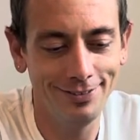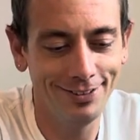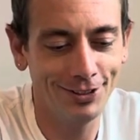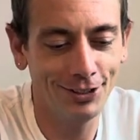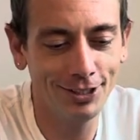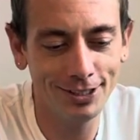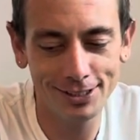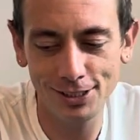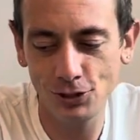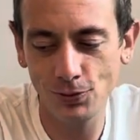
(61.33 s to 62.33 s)
The current
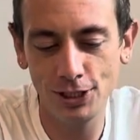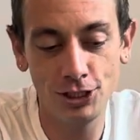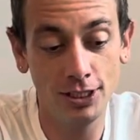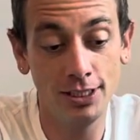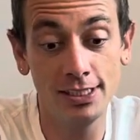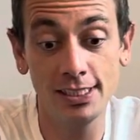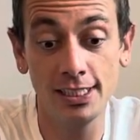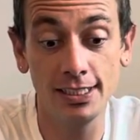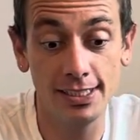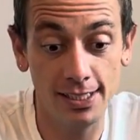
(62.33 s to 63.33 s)
situation is
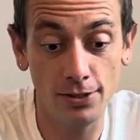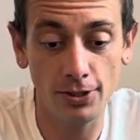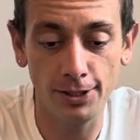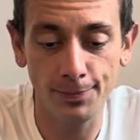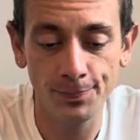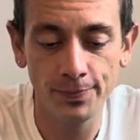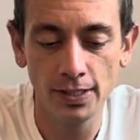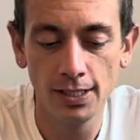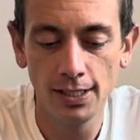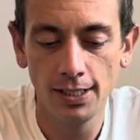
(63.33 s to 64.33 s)
the Tower,
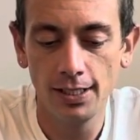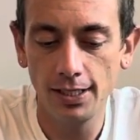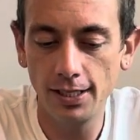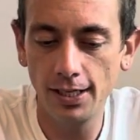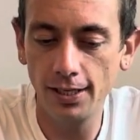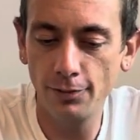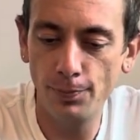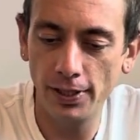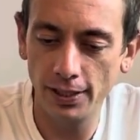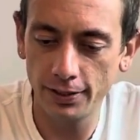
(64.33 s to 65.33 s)
the Nine of
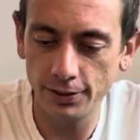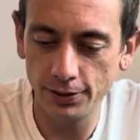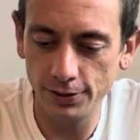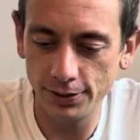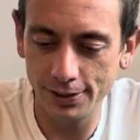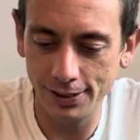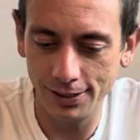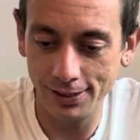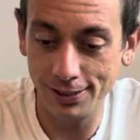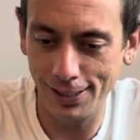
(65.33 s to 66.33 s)
Pentacles,
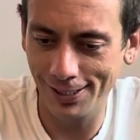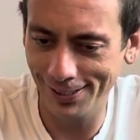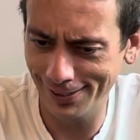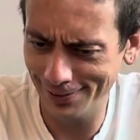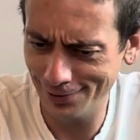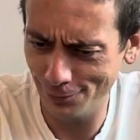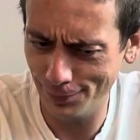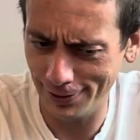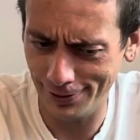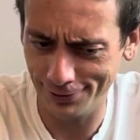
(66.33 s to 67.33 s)
and the Ten of
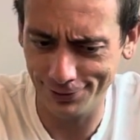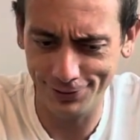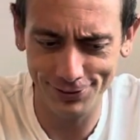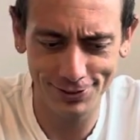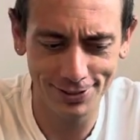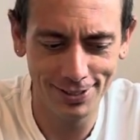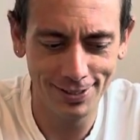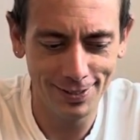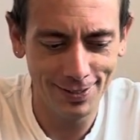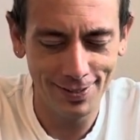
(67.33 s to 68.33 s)
Pentacles.
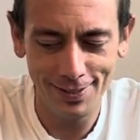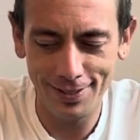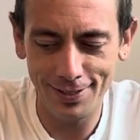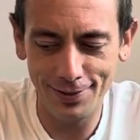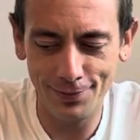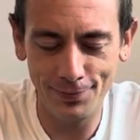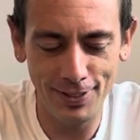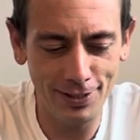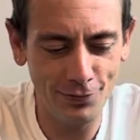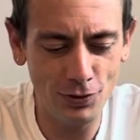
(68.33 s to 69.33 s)

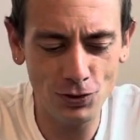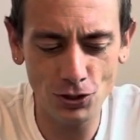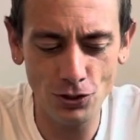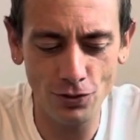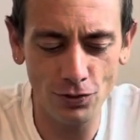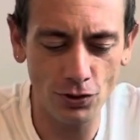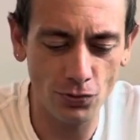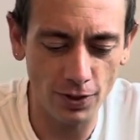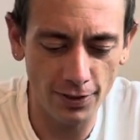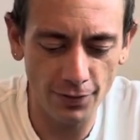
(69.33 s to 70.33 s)
In the future, you have the
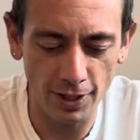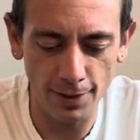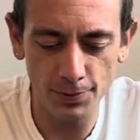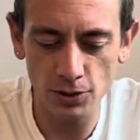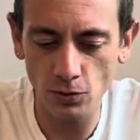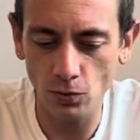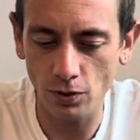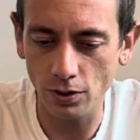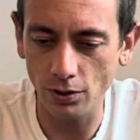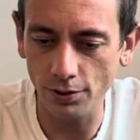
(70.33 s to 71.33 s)
Three of Cups, the
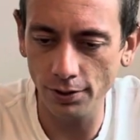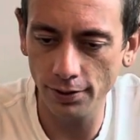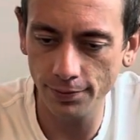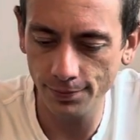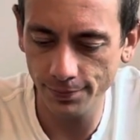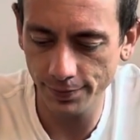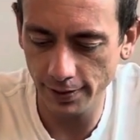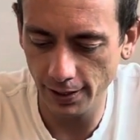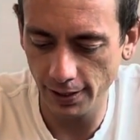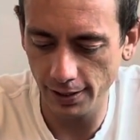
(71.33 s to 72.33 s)
World,
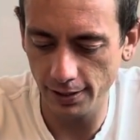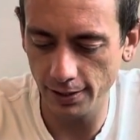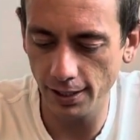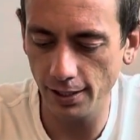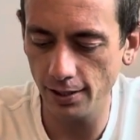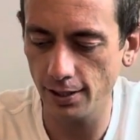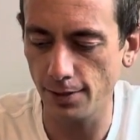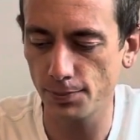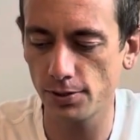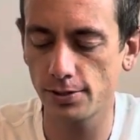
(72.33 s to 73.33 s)
and the Eight of
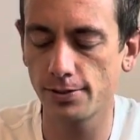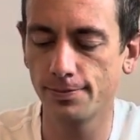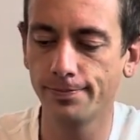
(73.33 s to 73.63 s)
Cups.